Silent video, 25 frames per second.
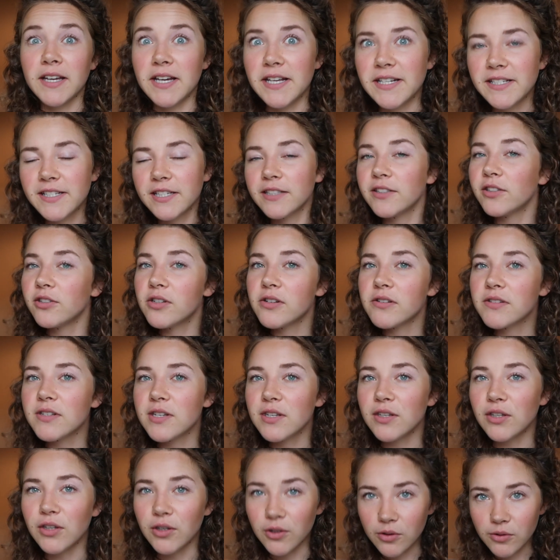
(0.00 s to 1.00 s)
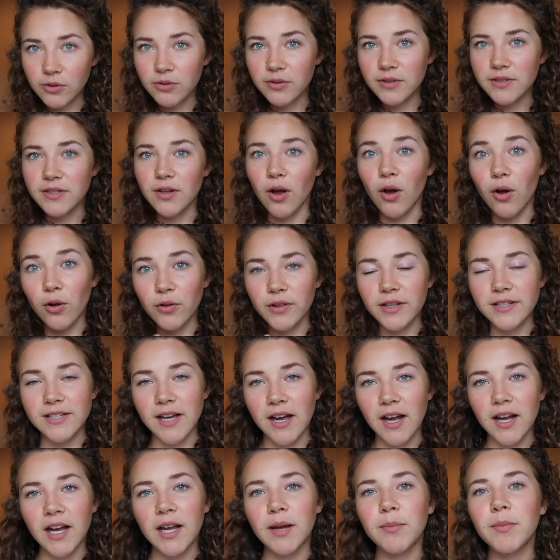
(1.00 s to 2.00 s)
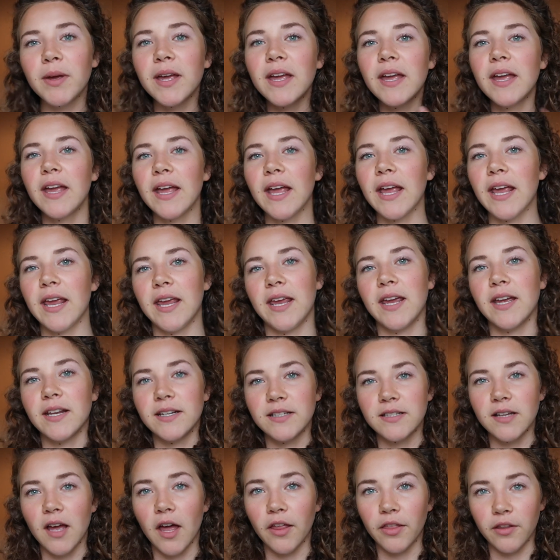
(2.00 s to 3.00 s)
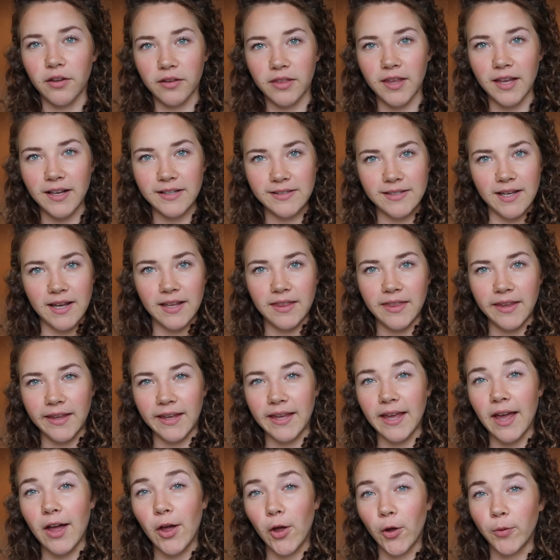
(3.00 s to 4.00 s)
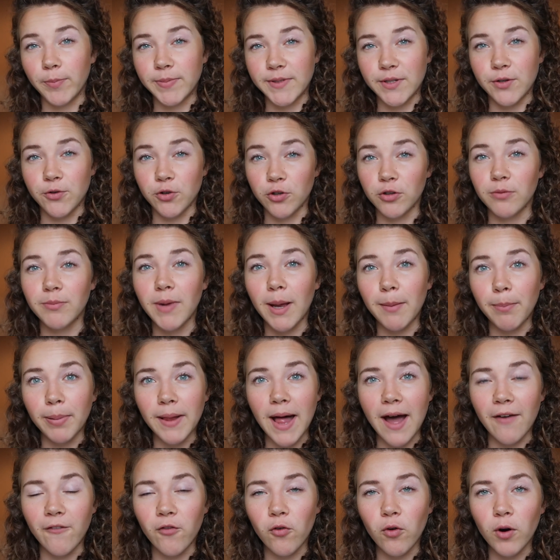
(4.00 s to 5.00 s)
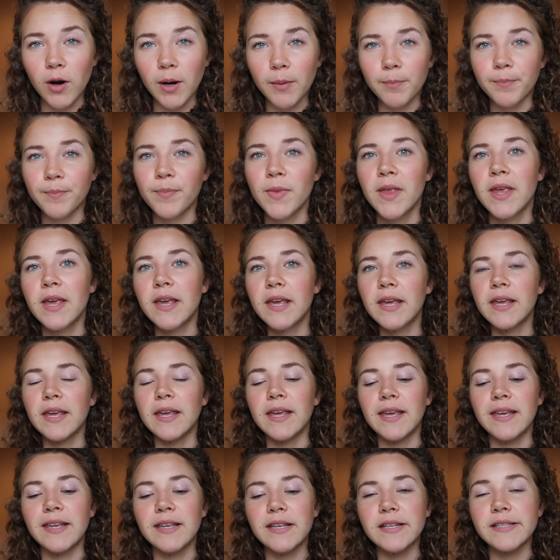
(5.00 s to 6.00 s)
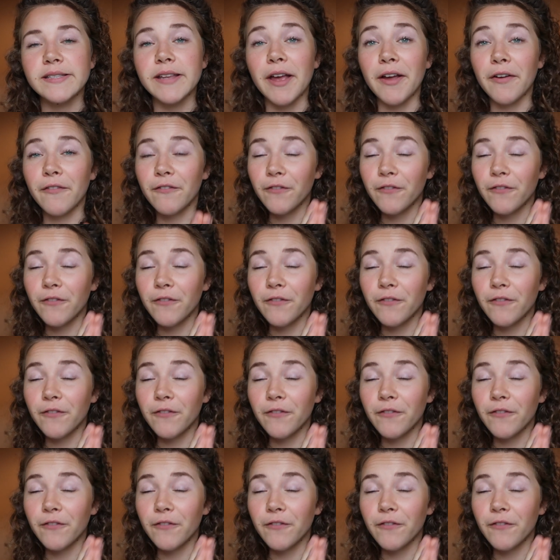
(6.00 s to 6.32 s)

continue to use all the time, and other things I think helped grow my platform, is